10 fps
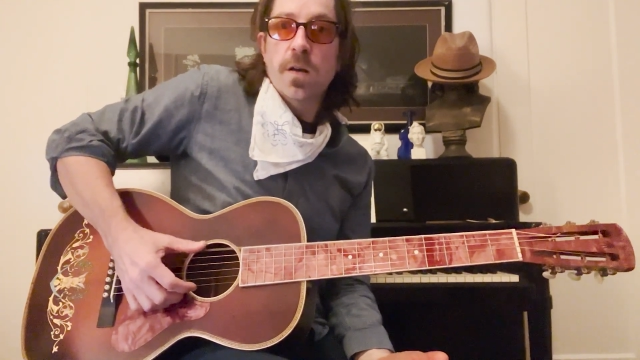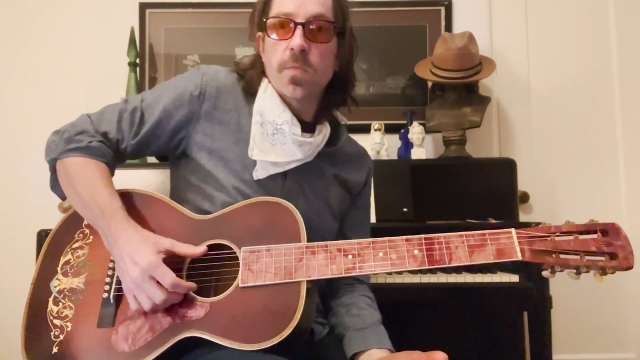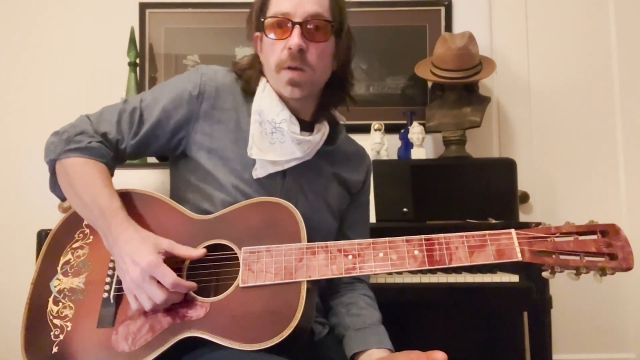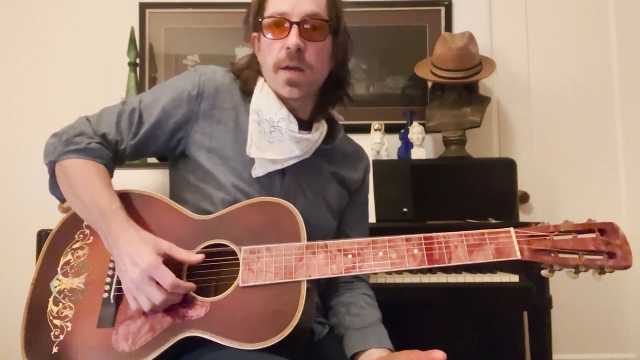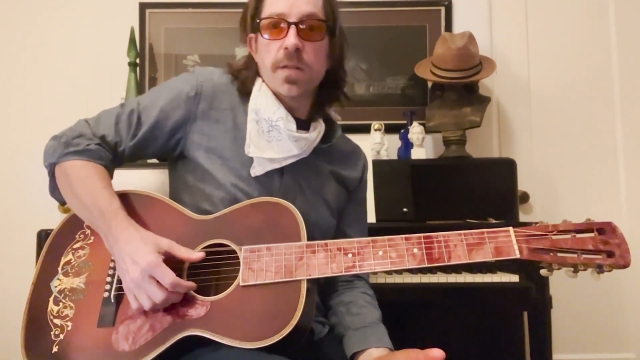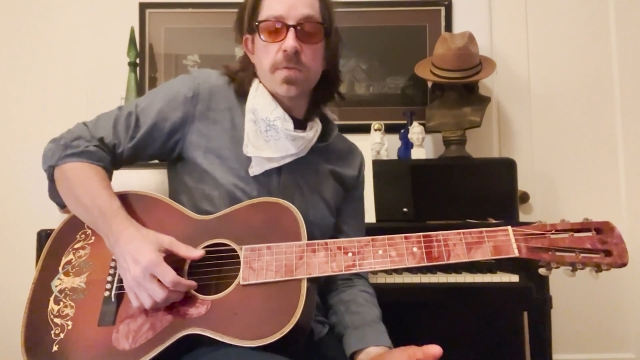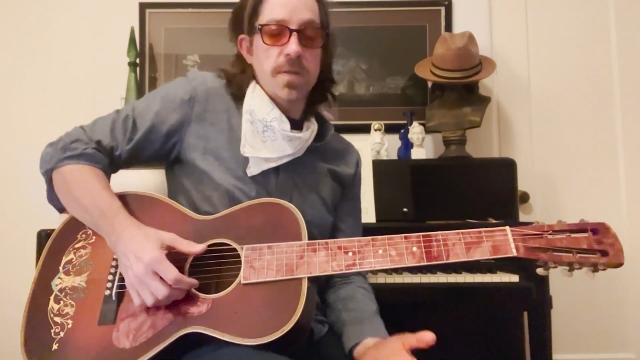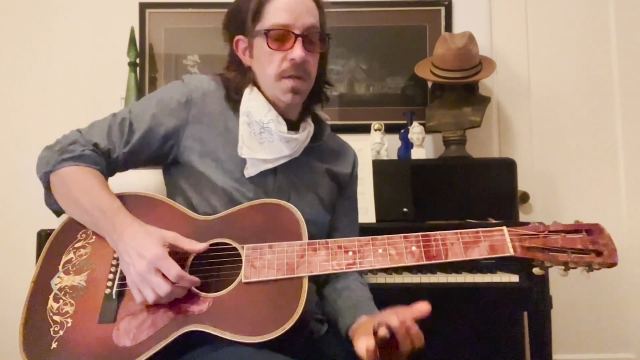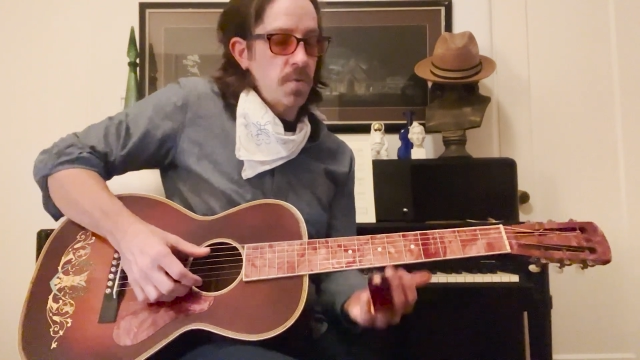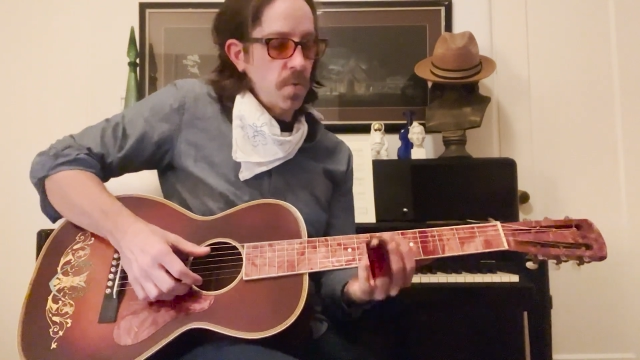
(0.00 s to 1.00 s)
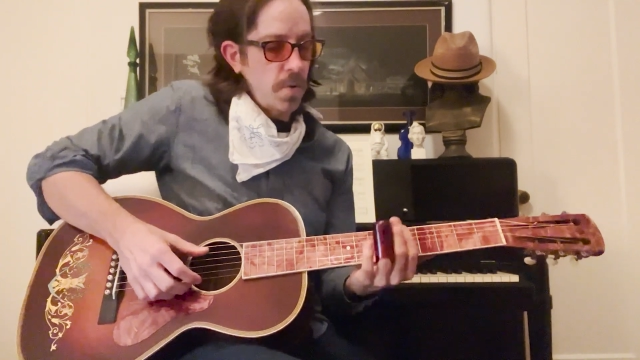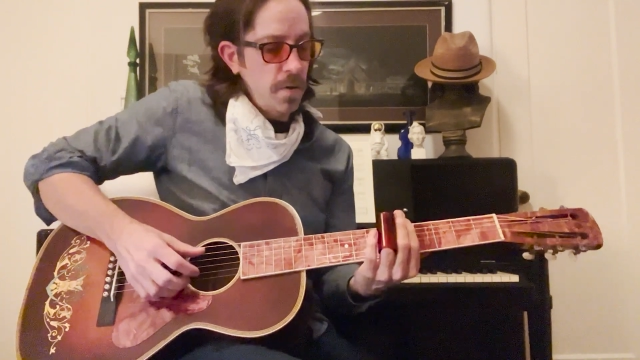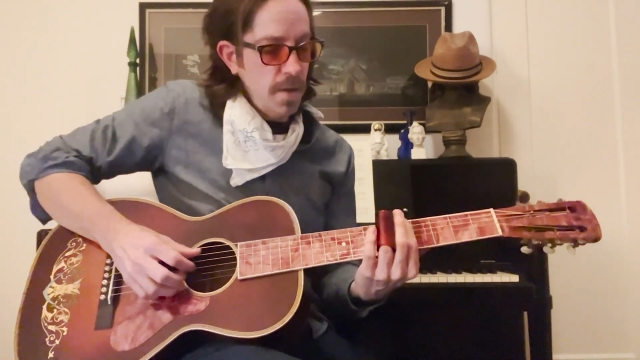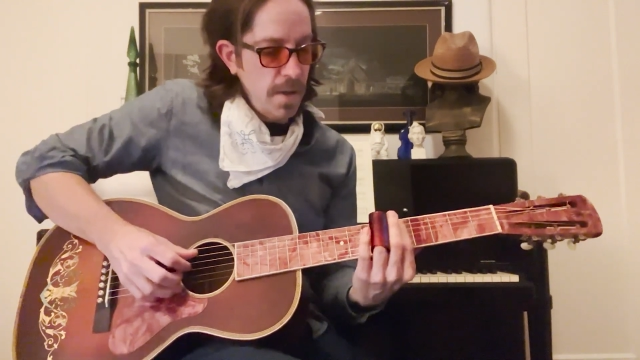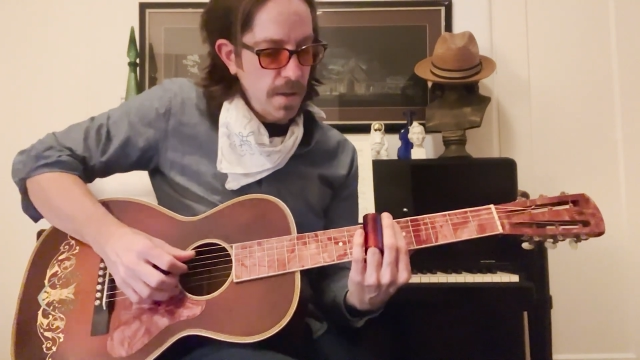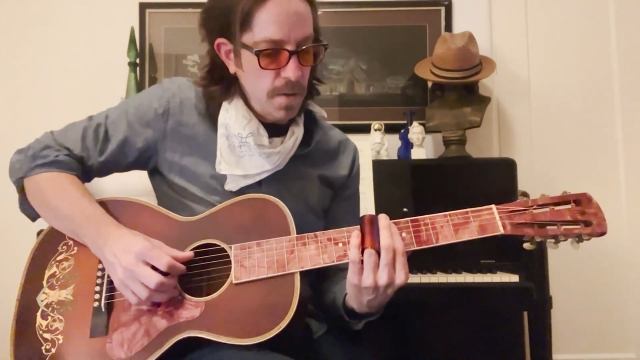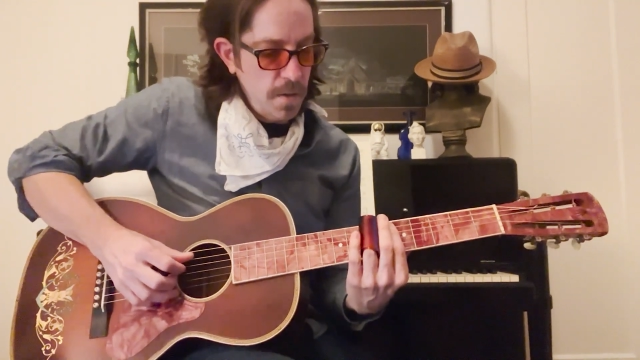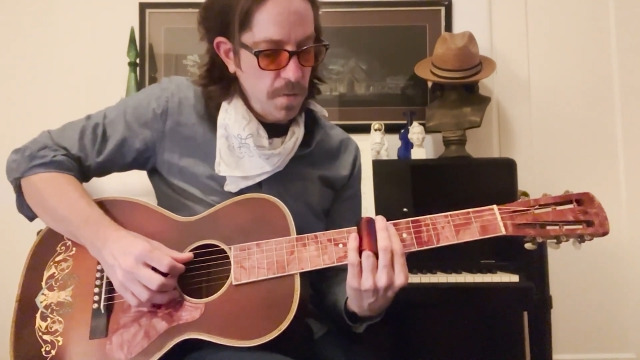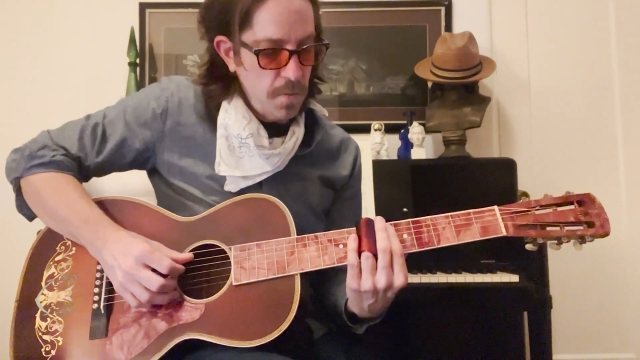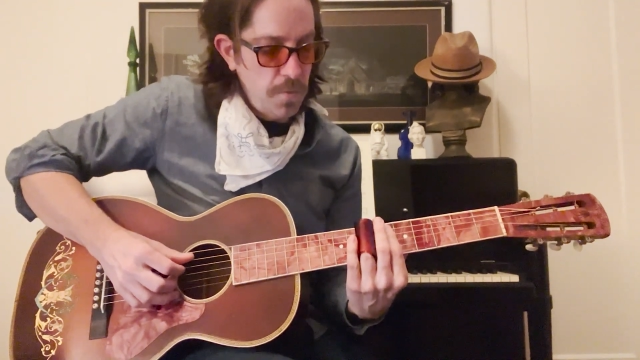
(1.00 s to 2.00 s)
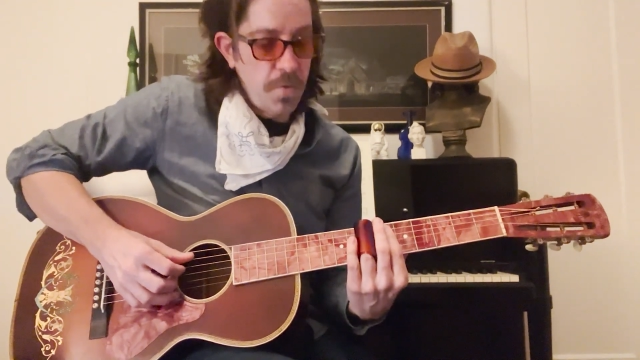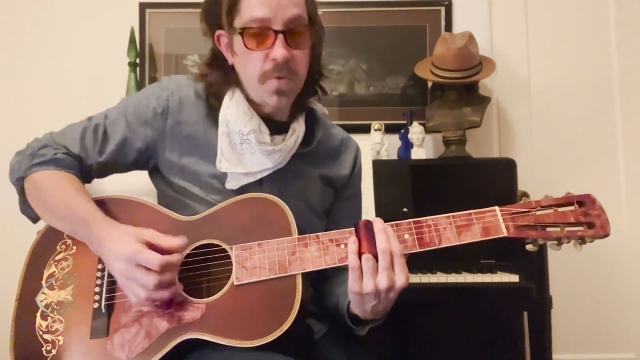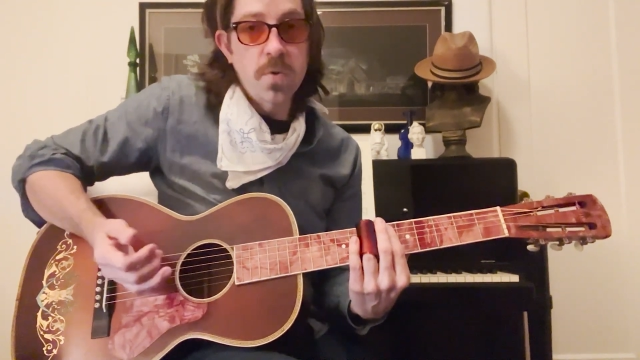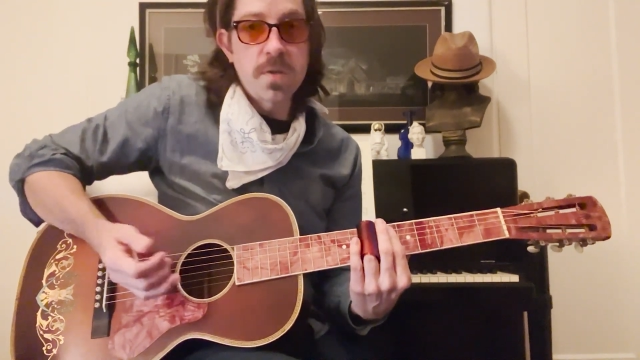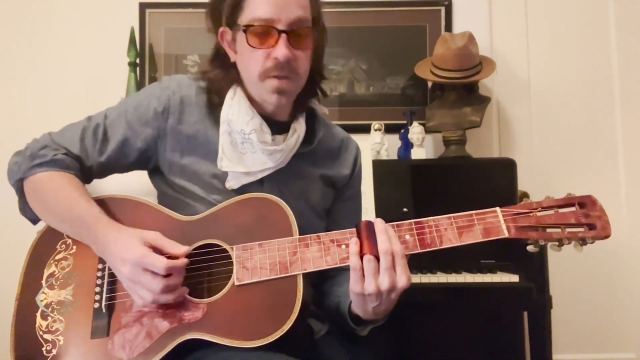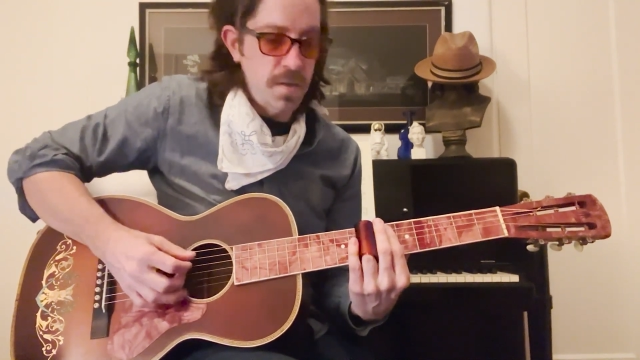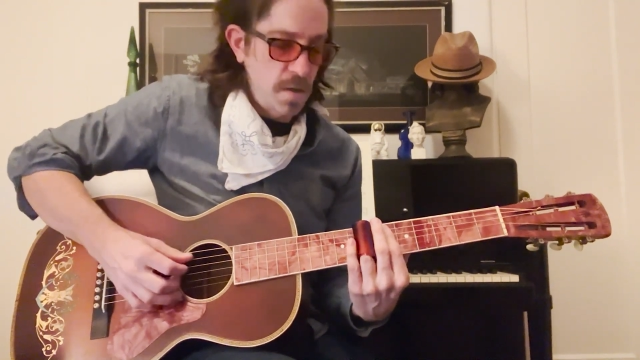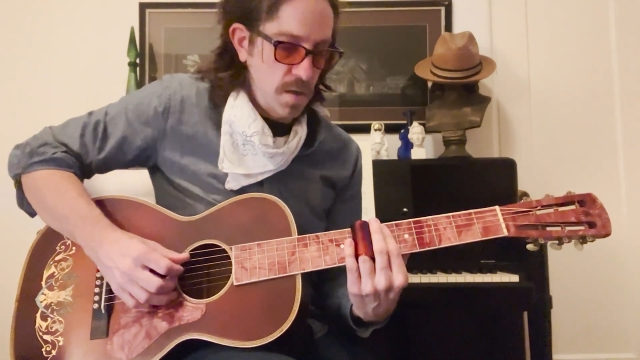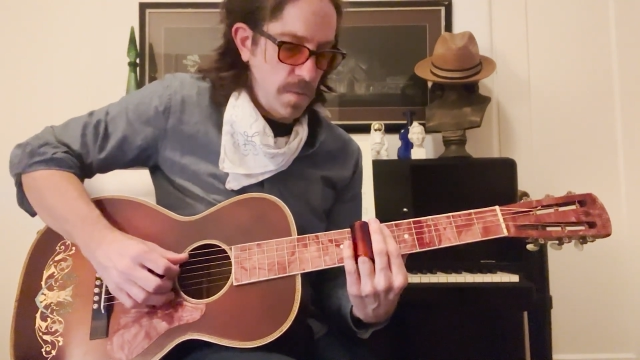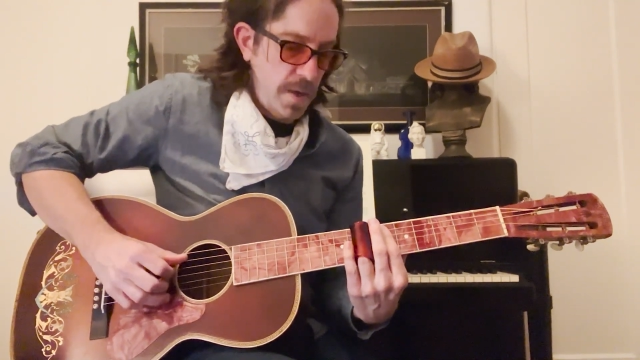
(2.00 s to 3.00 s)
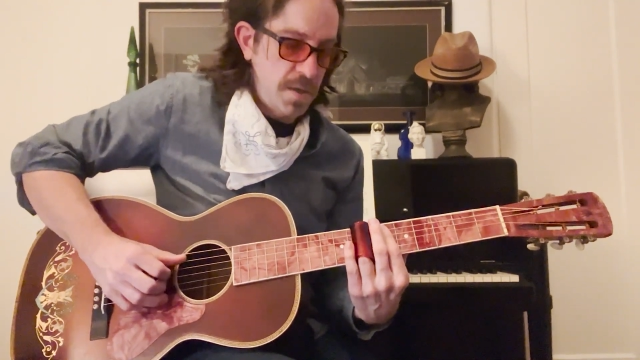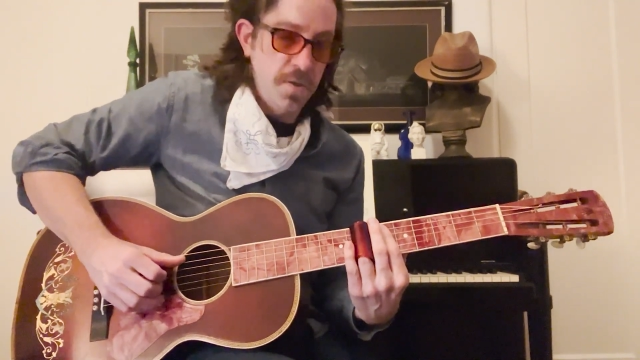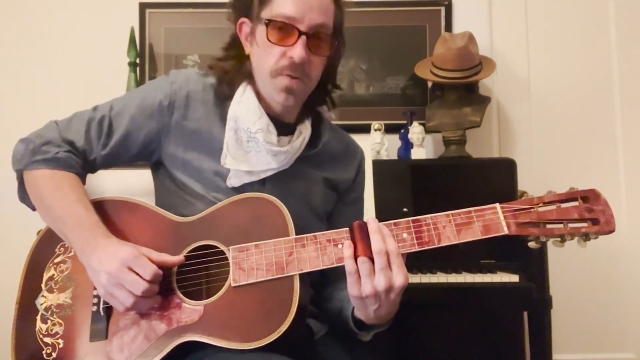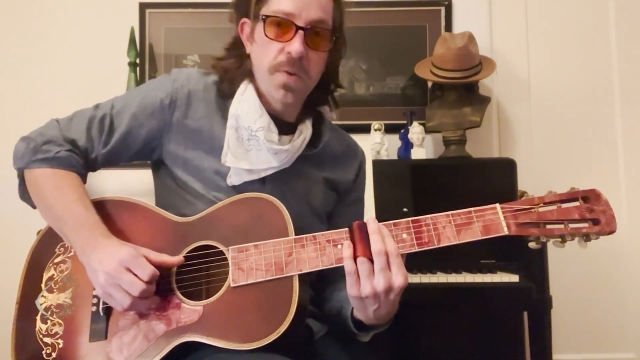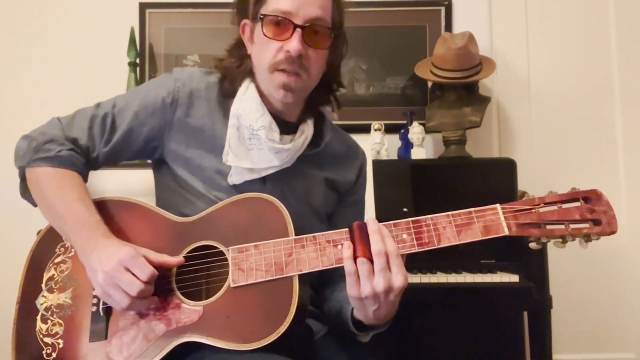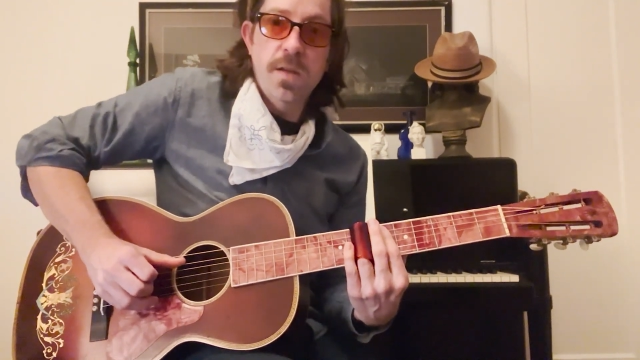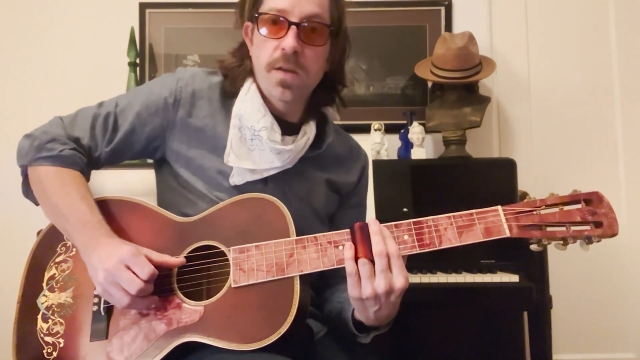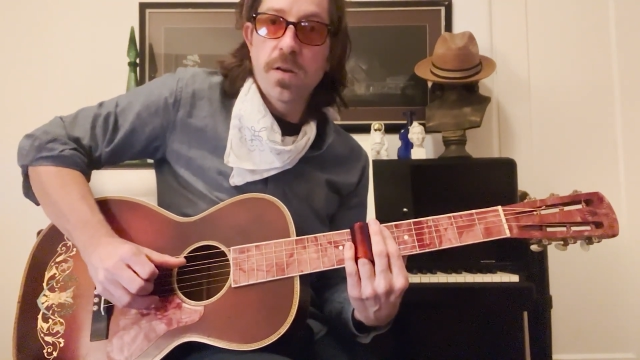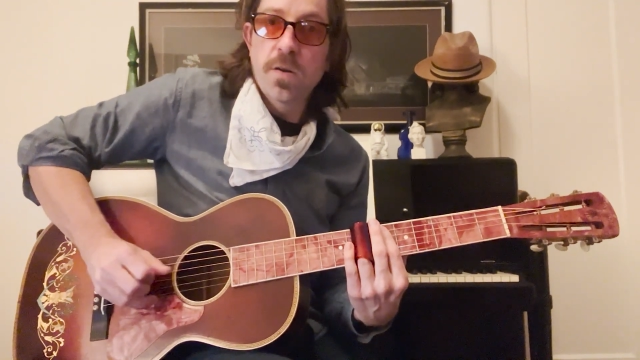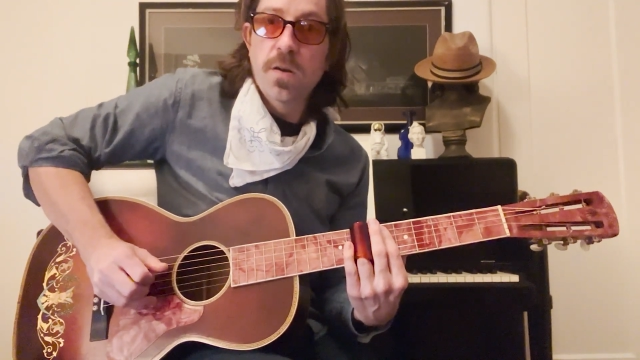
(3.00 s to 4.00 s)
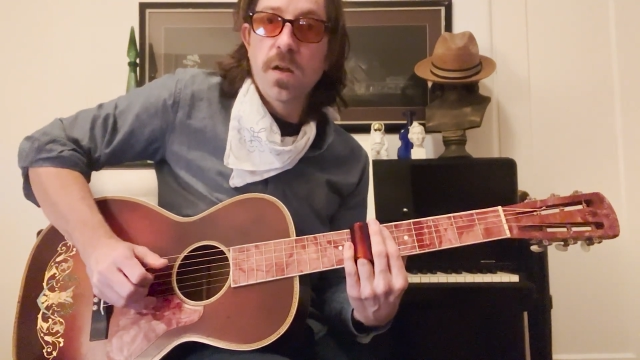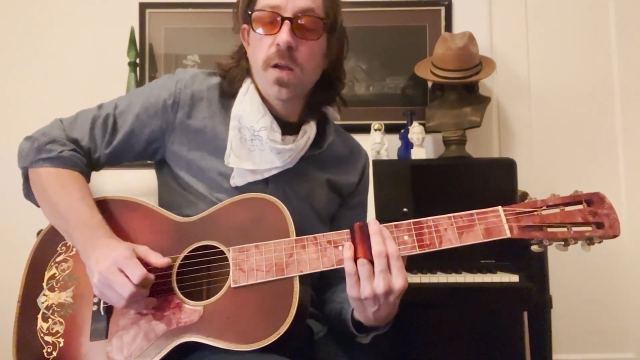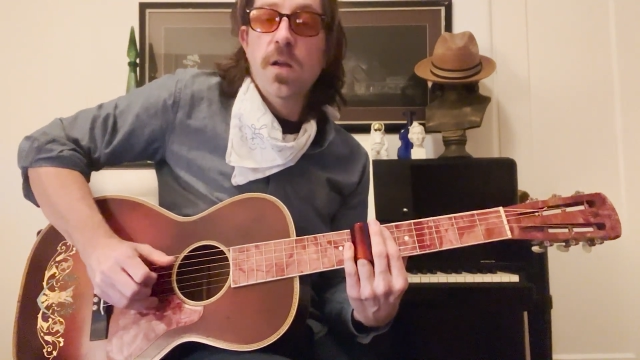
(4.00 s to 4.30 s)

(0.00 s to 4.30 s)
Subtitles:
when I got to D chord, and through the course of the song, I'm actually doing it here